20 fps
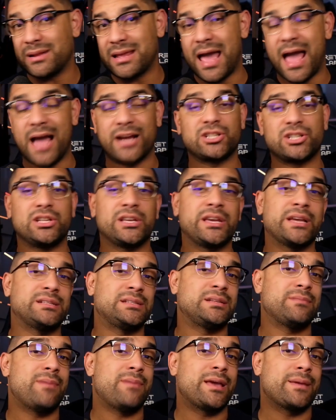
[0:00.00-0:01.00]
actually gets to
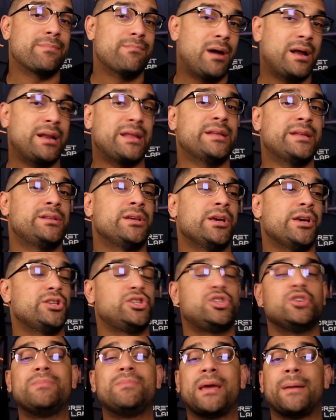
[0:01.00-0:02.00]
make money to
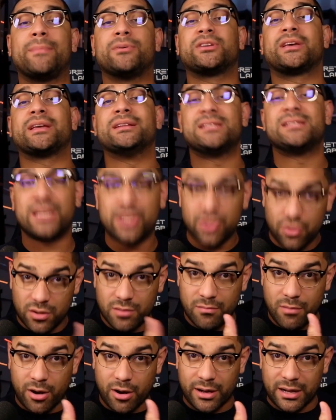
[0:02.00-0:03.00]
be able to continue the
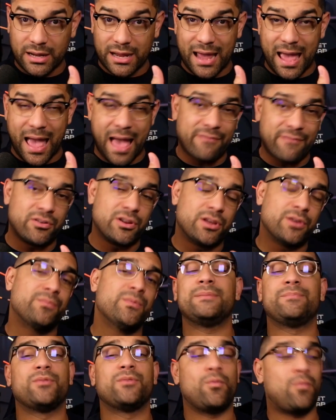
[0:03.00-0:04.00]
marketing avenue,
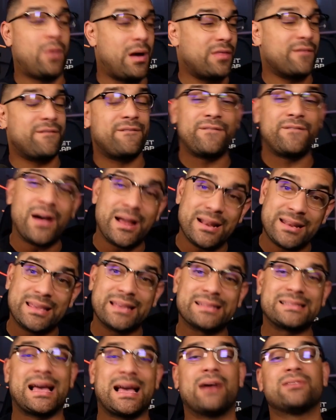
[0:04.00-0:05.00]
while the fund gets
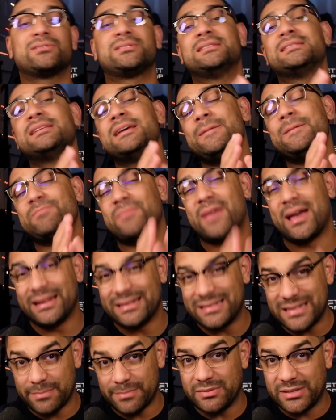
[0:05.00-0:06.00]
houses at a
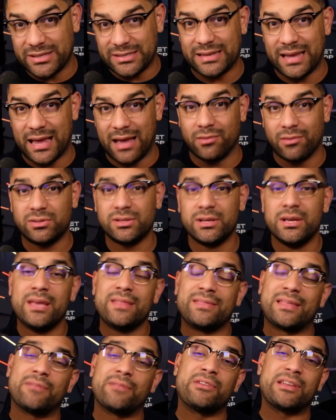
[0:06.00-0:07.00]
deep discount
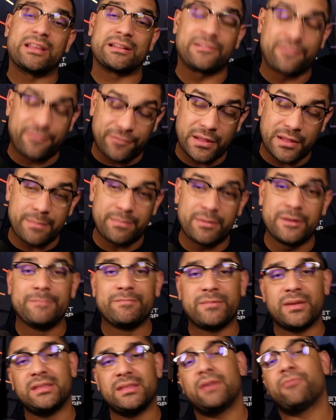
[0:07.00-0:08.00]
that we get to flip,
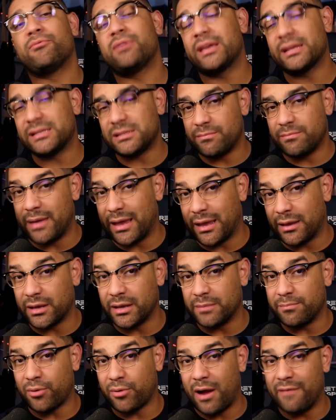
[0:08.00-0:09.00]
and then we get to make a good
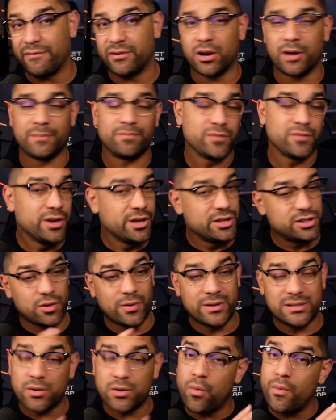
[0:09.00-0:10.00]
profit on. So it's
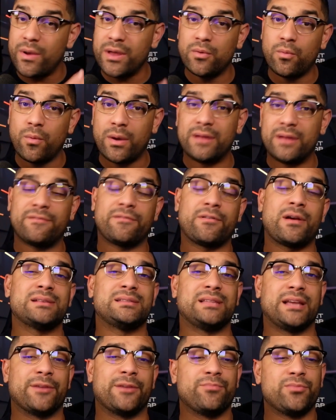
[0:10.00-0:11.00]
a win-win for us
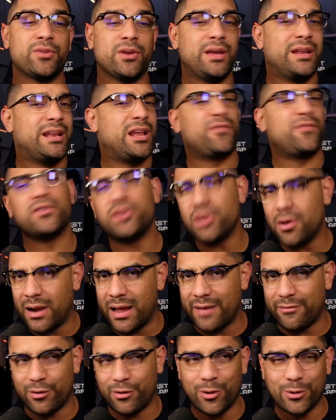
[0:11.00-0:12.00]
there. Now, if you don't have a
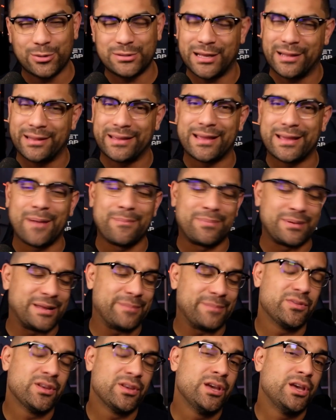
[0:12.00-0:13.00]
wholesaling company,
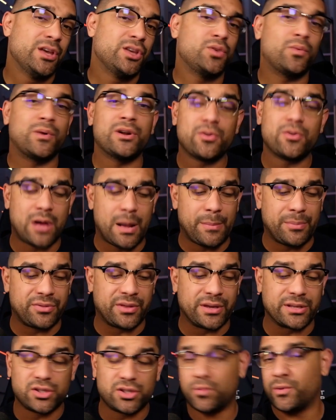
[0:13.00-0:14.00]
you want to do a couple
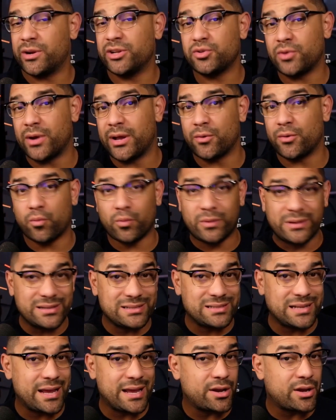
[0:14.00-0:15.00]
things. You want to join real
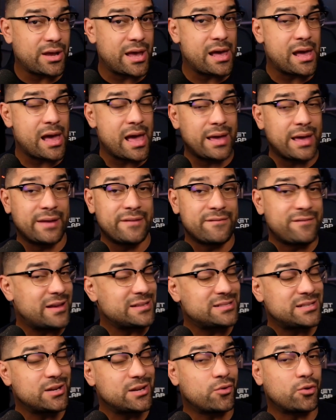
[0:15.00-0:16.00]
estate
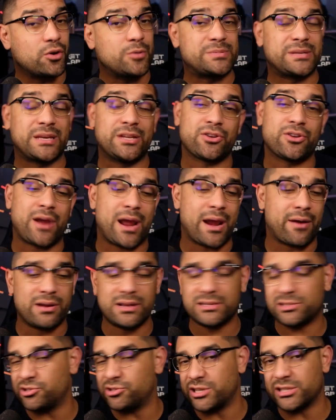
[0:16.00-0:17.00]
investing groups in your area. So
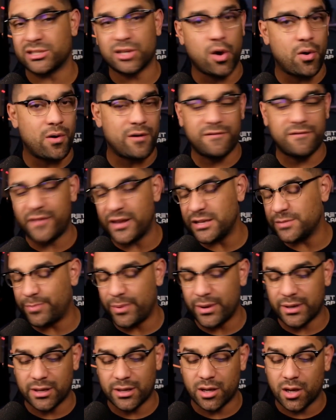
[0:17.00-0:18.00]
just go on Facebook
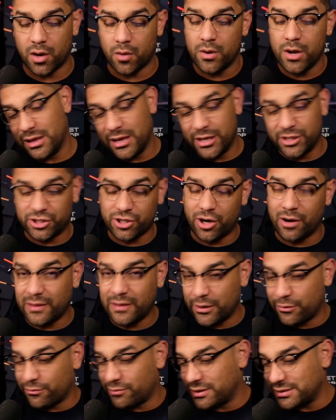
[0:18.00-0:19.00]
and go Charlotte
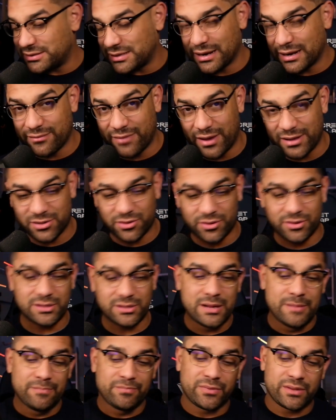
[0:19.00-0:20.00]
Real Estate Investors,
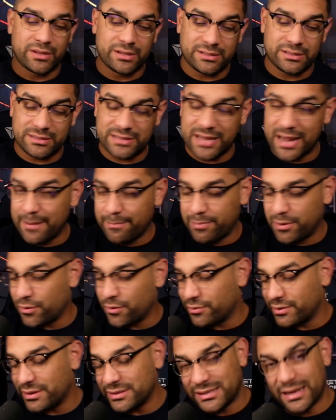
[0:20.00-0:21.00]
Tampa Real
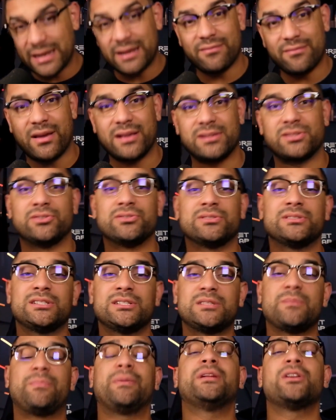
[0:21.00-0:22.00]
Estate Investors, just
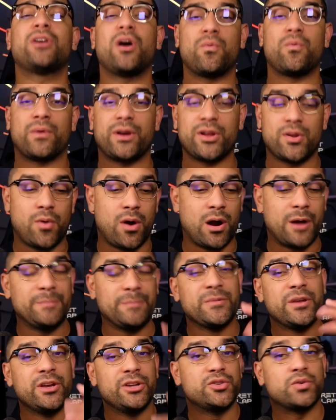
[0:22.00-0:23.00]
depending on where you are,
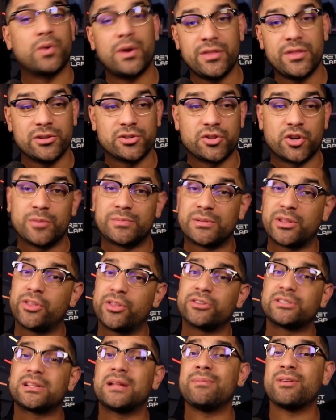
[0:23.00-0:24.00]
join those groups. There's
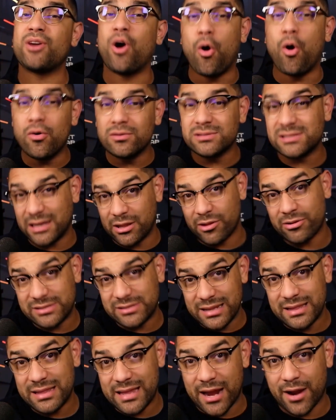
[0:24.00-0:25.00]
going to be wholesalers in
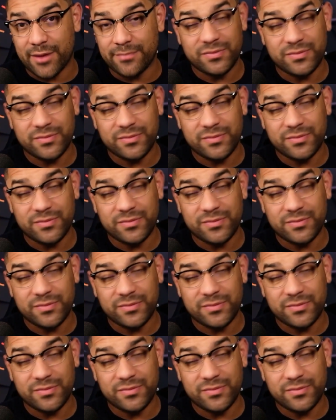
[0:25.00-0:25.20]
there